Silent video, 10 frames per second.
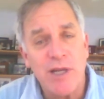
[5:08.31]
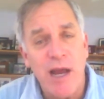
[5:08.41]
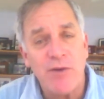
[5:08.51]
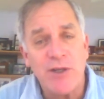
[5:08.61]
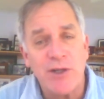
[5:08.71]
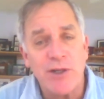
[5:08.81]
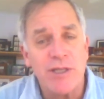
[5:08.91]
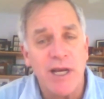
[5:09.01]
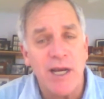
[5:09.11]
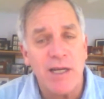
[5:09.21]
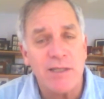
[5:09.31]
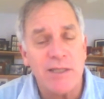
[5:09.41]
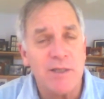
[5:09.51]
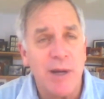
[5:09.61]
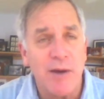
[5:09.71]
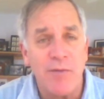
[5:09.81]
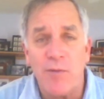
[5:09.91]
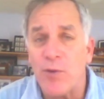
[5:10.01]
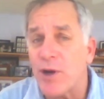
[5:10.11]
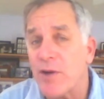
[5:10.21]
Average herd size is
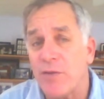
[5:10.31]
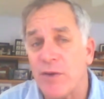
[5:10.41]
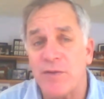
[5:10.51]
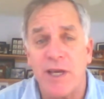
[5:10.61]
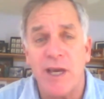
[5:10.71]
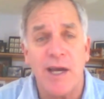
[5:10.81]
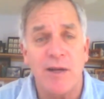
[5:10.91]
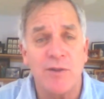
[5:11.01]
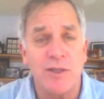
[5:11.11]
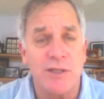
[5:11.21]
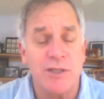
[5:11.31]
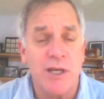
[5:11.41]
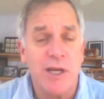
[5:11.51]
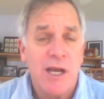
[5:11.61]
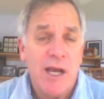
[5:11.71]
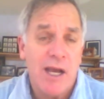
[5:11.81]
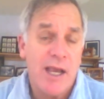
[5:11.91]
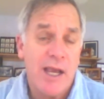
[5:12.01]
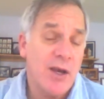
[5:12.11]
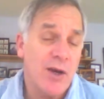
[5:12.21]
about 40 to 50 cows. It's,
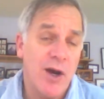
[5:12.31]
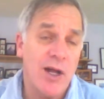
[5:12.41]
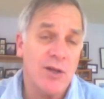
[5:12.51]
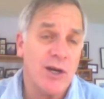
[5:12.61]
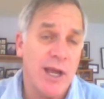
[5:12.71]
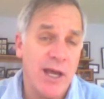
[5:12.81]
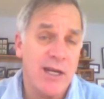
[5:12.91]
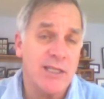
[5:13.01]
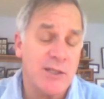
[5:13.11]
again, all organic.